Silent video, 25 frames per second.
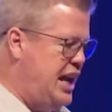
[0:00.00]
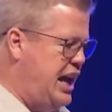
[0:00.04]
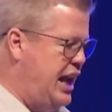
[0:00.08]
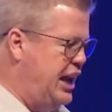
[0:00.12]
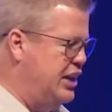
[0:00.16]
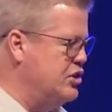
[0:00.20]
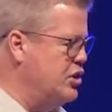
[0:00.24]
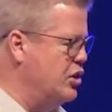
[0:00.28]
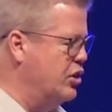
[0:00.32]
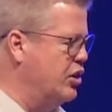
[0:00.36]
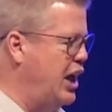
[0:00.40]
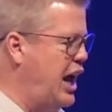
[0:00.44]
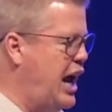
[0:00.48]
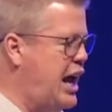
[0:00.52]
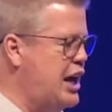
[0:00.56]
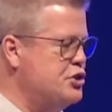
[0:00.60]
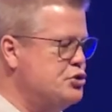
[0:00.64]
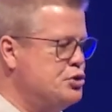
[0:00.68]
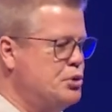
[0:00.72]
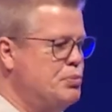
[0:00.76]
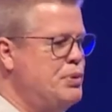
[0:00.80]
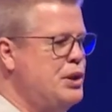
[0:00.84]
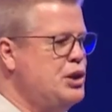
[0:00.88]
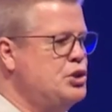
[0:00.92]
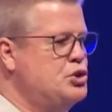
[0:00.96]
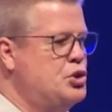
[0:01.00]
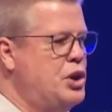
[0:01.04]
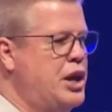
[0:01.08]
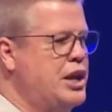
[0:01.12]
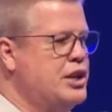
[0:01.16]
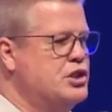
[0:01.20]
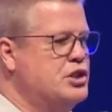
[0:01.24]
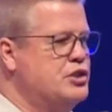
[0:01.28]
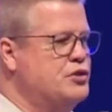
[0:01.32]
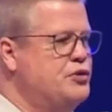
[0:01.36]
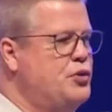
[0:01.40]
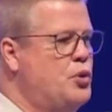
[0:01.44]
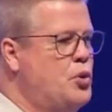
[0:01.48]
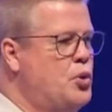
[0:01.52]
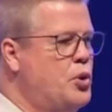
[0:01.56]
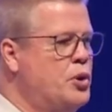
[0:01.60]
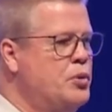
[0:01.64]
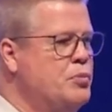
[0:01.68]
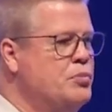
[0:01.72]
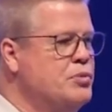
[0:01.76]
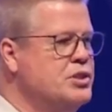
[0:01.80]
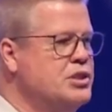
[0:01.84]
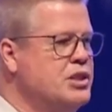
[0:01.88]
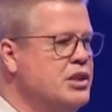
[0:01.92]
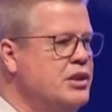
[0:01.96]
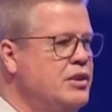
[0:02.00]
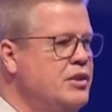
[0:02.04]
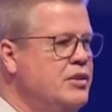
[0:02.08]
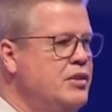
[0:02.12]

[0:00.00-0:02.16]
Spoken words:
and their lives would be transformed.